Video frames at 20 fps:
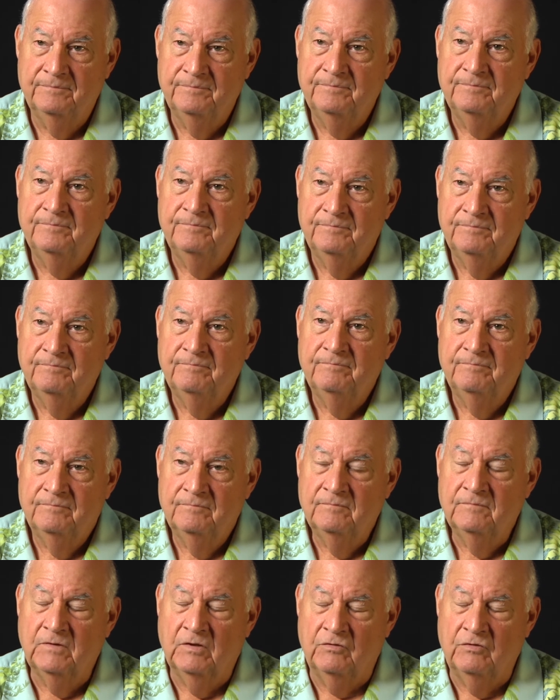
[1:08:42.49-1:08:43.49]

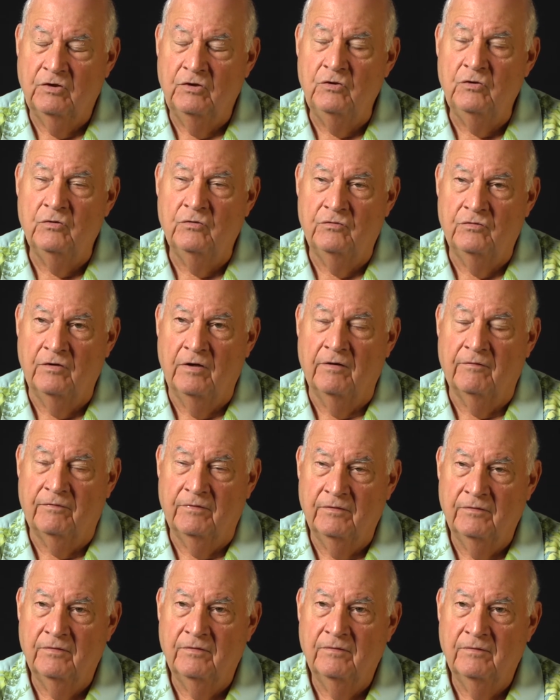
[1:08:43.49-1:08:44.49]
There's a huge
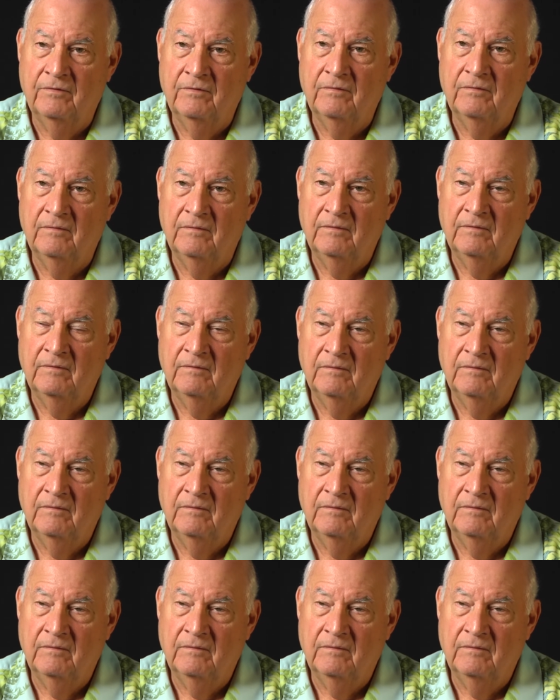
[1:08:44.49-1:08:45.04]
difference. Y U